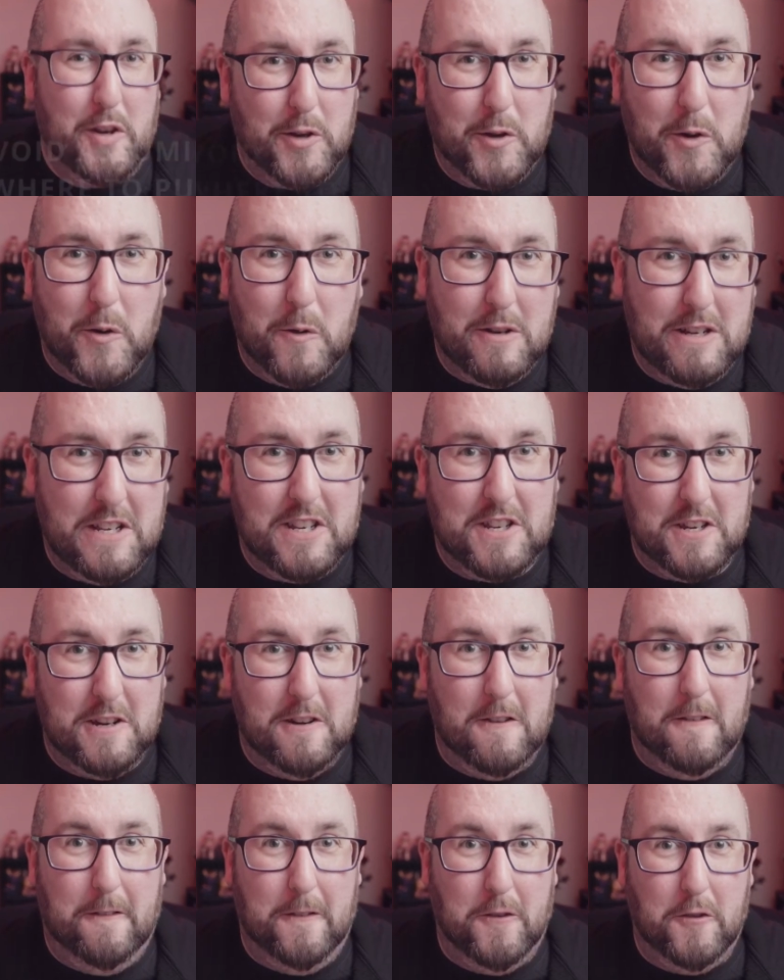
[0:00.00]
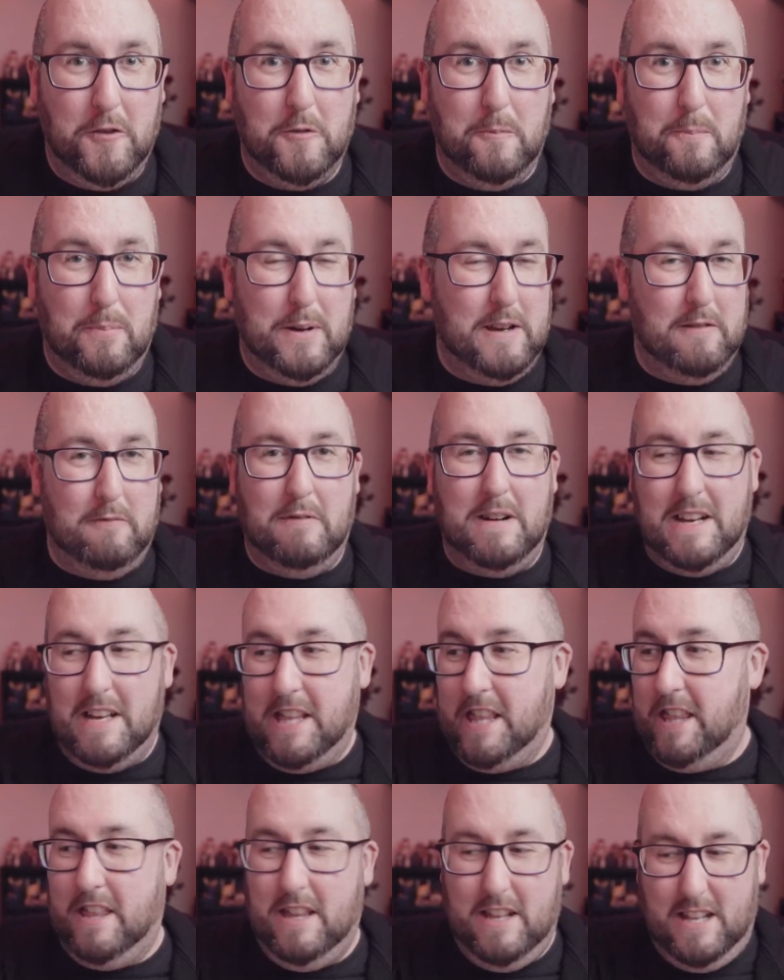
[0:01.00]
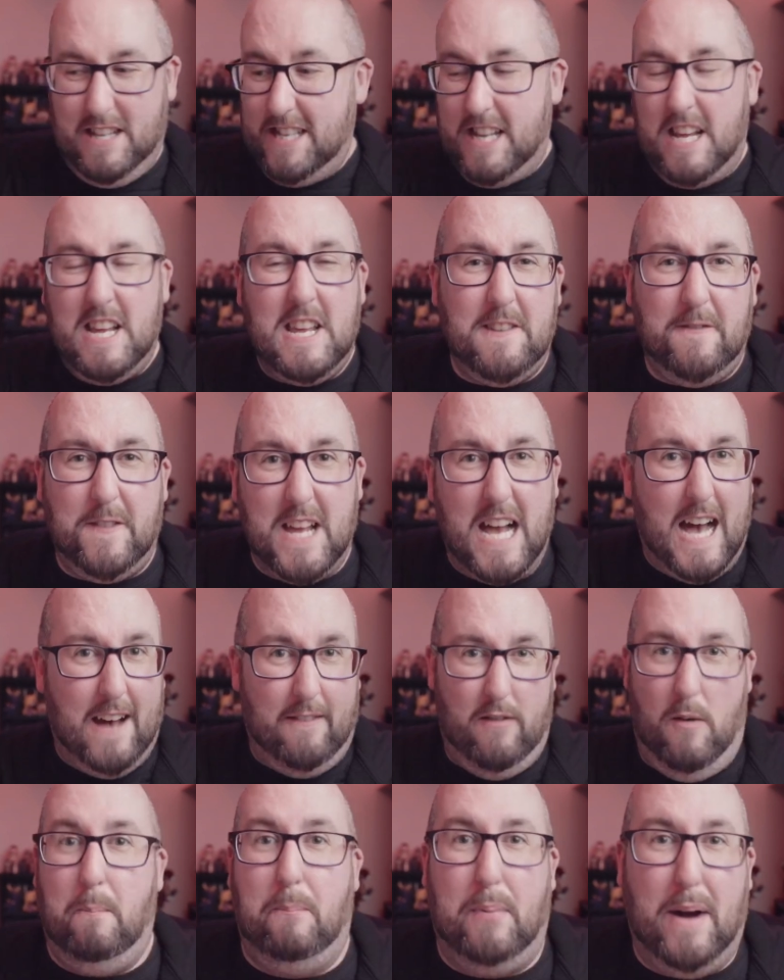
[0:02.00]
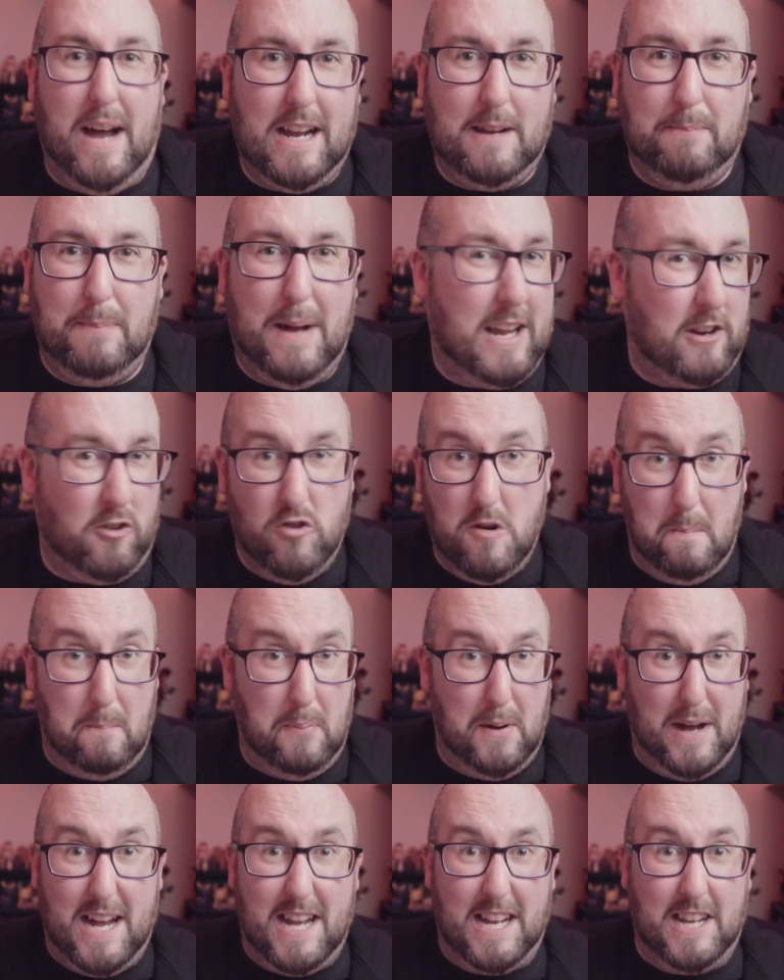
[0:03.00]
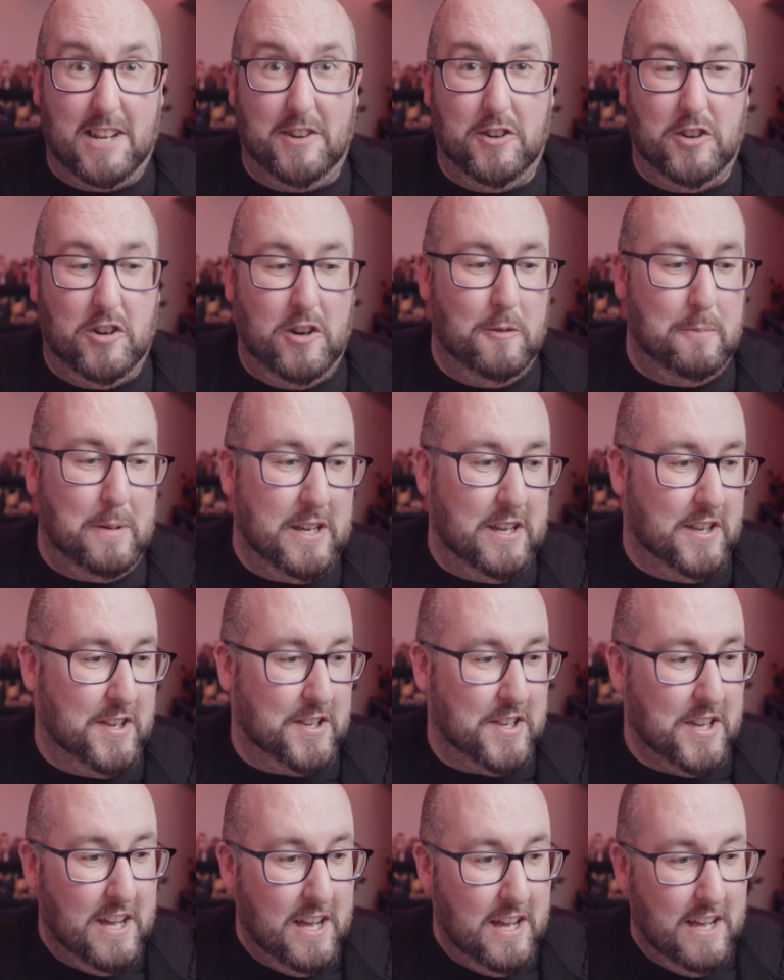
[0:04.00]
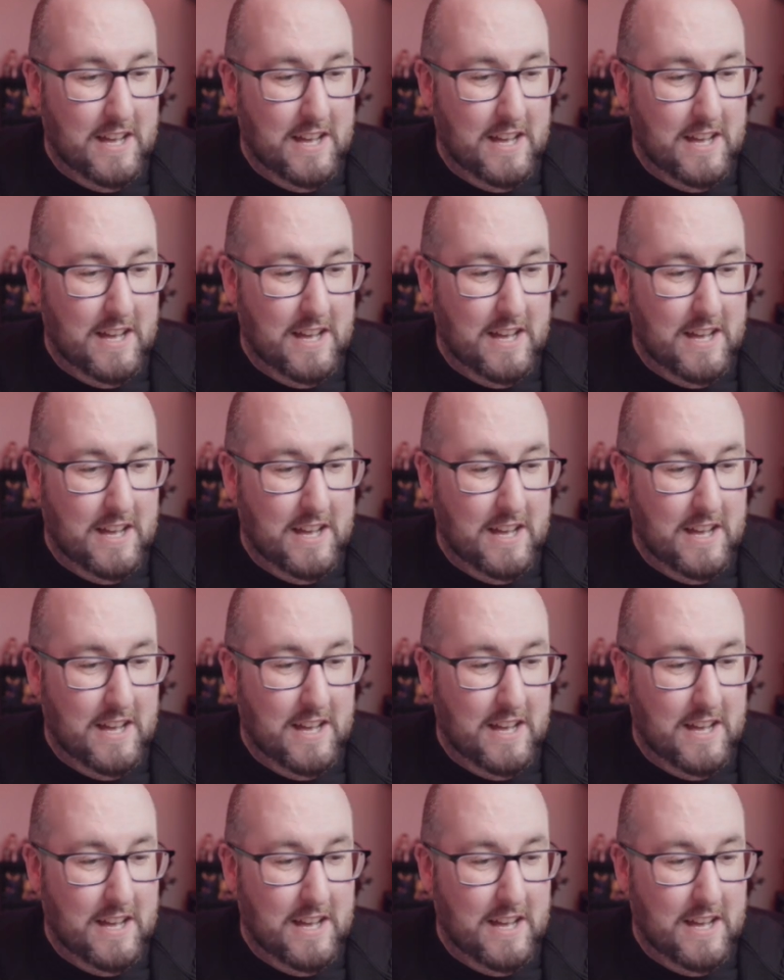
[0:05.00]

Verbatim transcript: to go into a photo pit with, say, if you have a backpack or a bag at all because